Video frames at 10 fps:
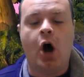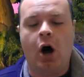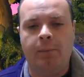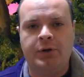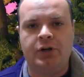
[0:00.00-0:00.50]

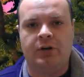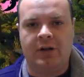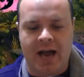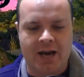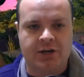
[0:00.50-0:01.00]

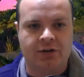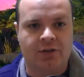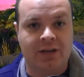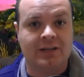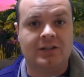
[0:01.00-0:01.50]
optional extra
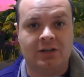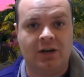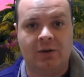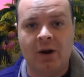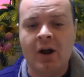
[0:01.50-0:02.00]
things to
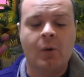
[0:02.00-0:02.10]
do.